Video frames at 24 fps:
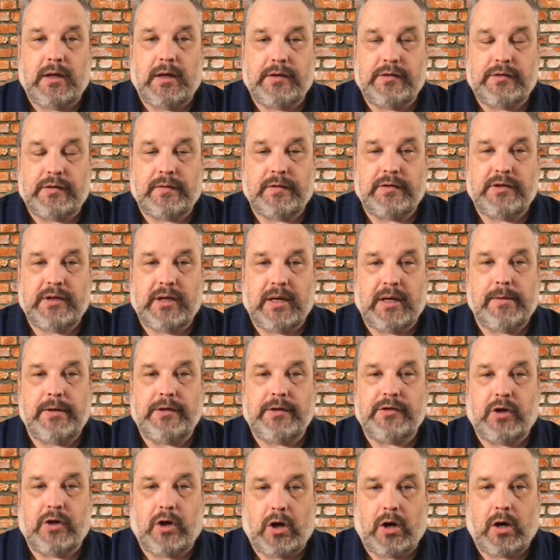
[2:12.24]
servicing
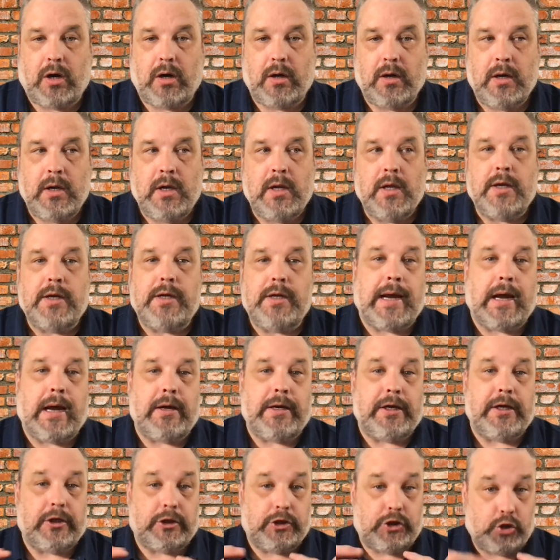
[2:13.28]
companies are. Now,
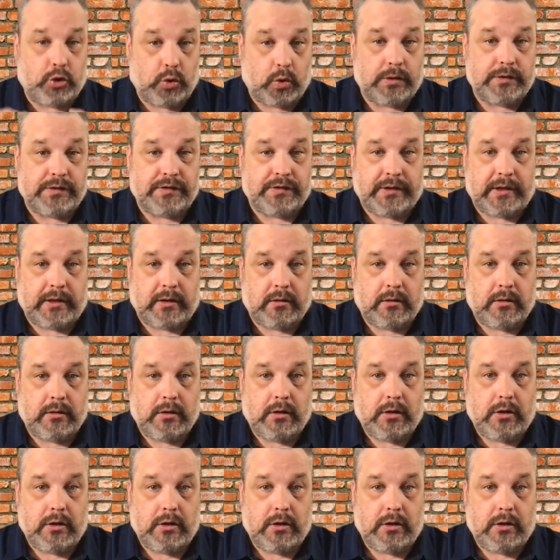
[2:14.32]
in a short sale,